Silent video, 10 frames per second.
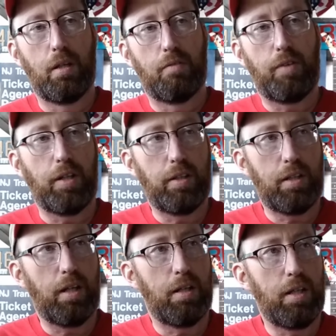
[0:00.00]
Finally
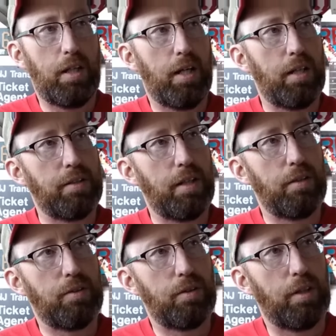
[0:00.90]
he had it
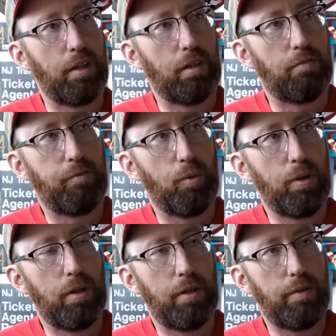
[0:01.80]
down to like
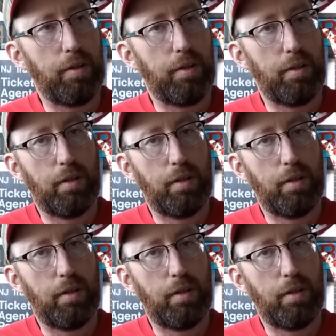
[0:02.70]
$400,